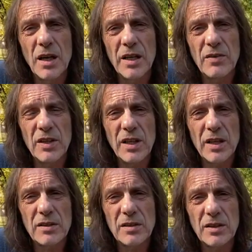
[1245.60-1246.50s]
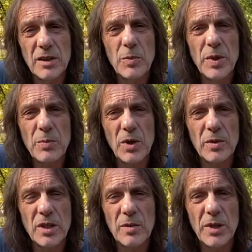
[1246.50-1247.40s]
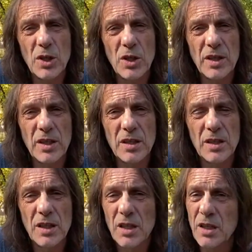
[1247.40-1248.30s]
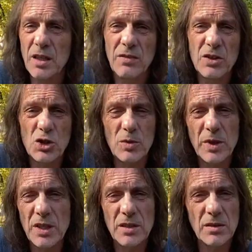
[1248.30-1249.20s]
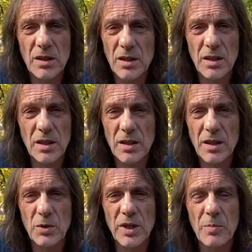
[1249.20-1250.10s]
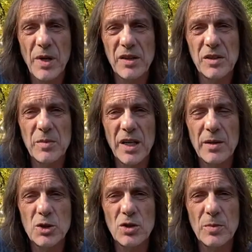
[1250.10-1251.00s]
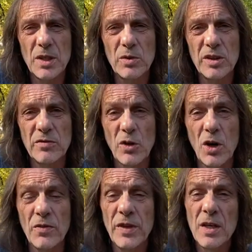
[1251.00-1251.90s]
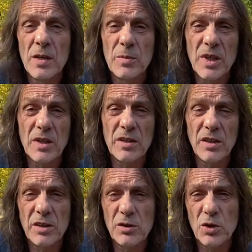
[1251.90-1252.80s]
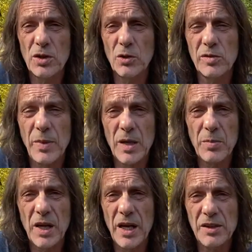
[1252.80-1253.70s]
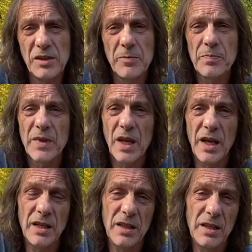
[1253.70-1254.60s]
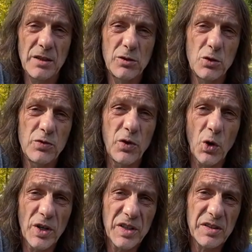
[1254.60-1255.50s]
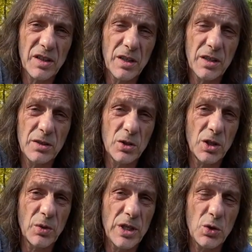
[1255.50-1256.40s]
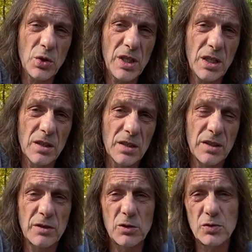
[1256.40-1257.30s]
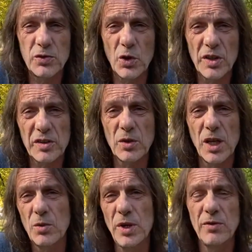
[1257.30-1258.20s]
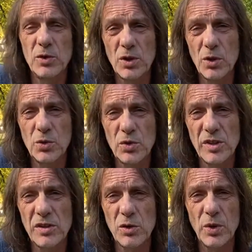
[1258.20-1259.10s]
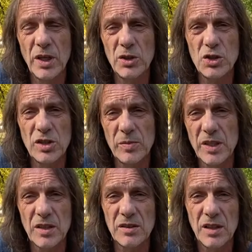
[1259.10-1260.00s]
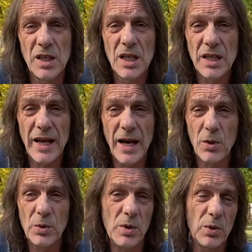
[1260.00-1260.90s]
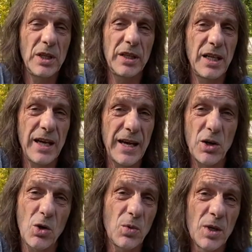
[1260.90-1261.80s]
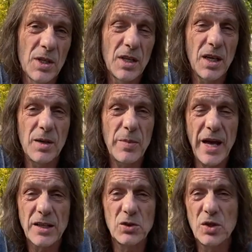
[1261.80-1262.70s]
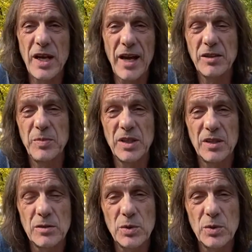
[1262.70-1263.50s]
Even that their people are going to be hurting. Even Germany, I would not pass it by that Germany was involved because they destroyed those pipelines. And it is to force your Green New Deal. It is to force, okay, we have to go to these new energies because now we really can't go back to gas because